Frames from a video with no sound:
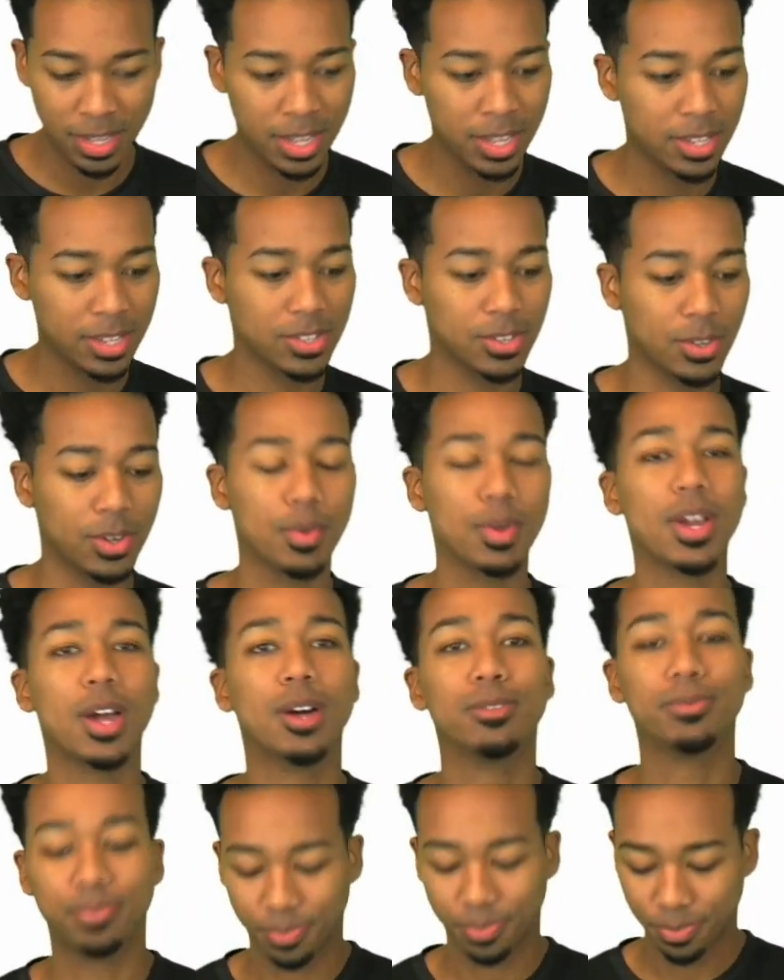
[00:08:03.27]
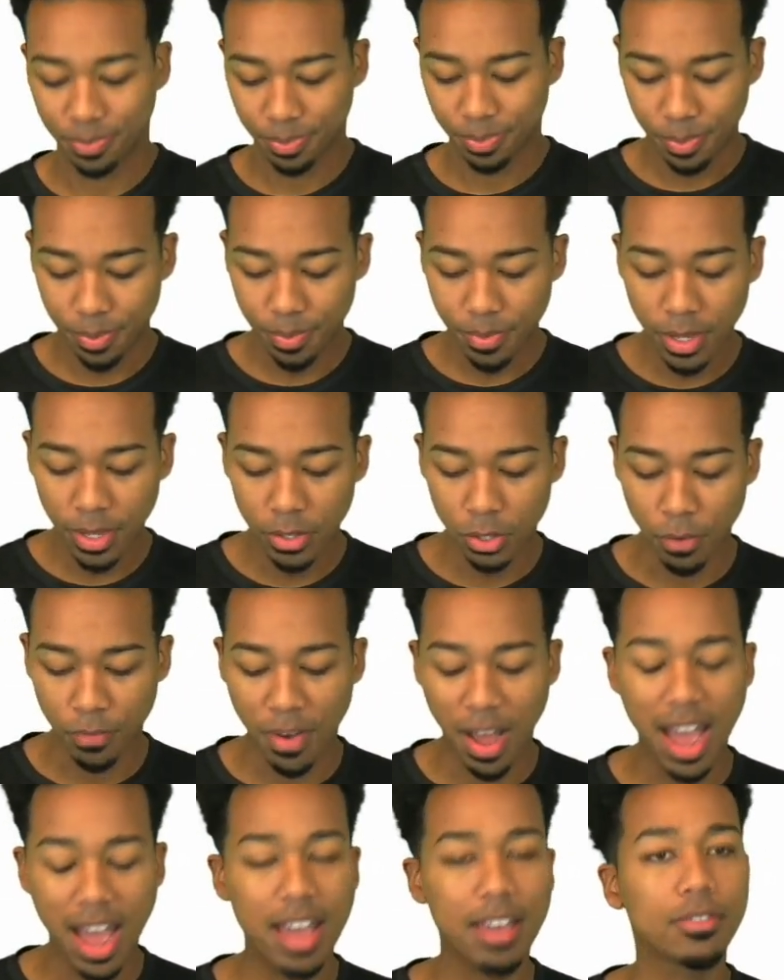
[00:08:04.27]
So here we go. So
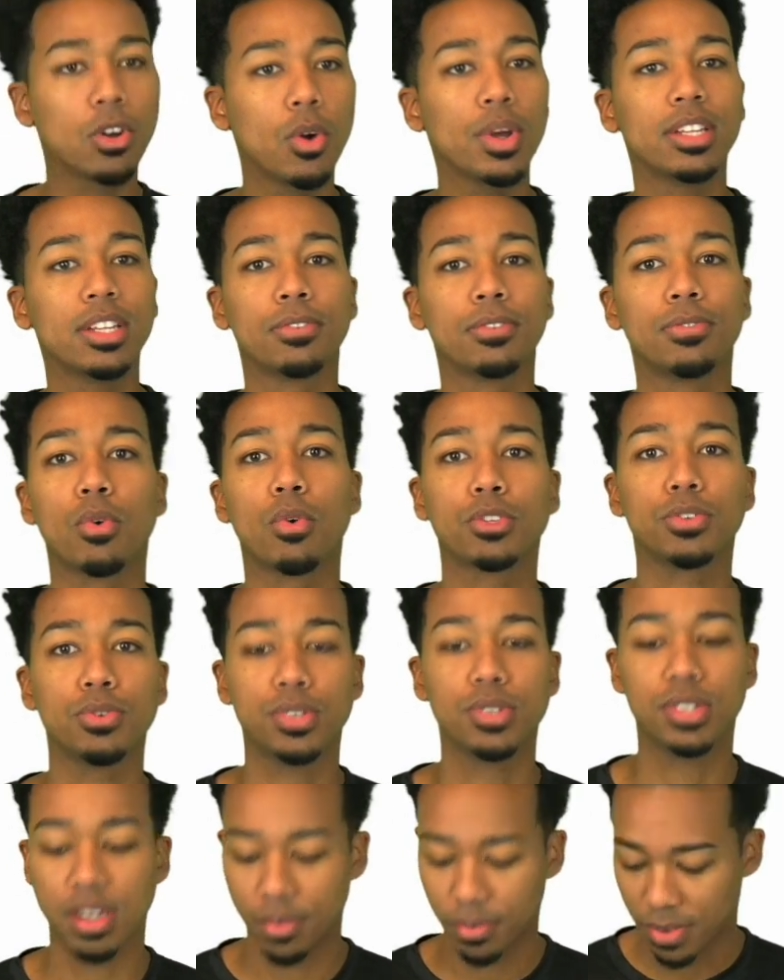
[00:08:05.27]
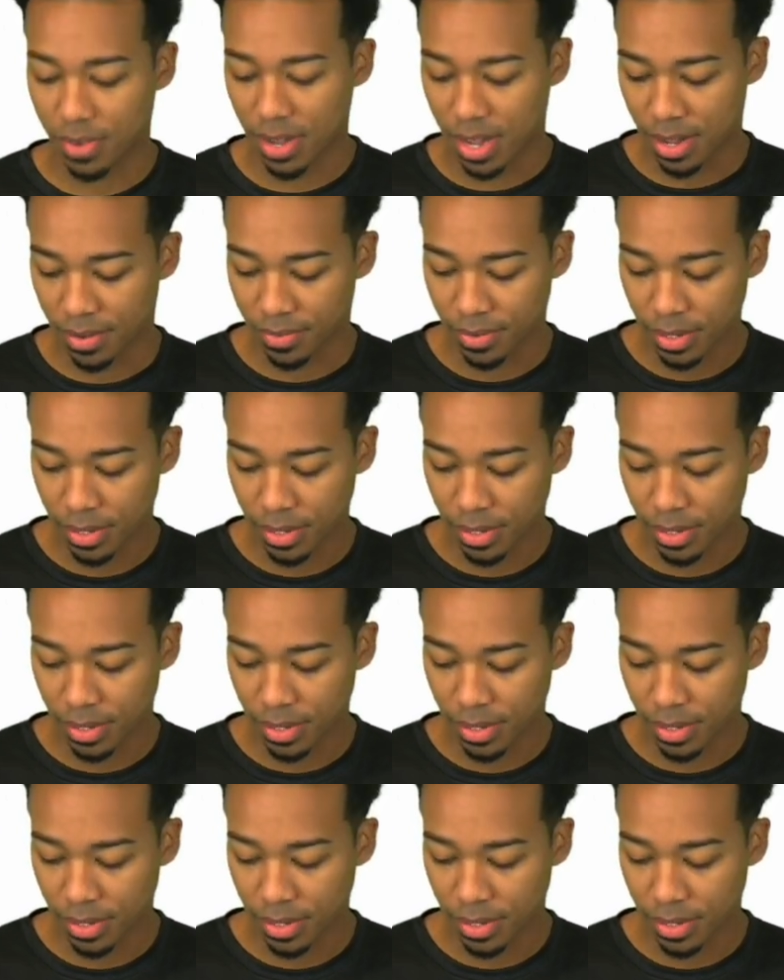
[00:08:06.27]
5 going into 4275.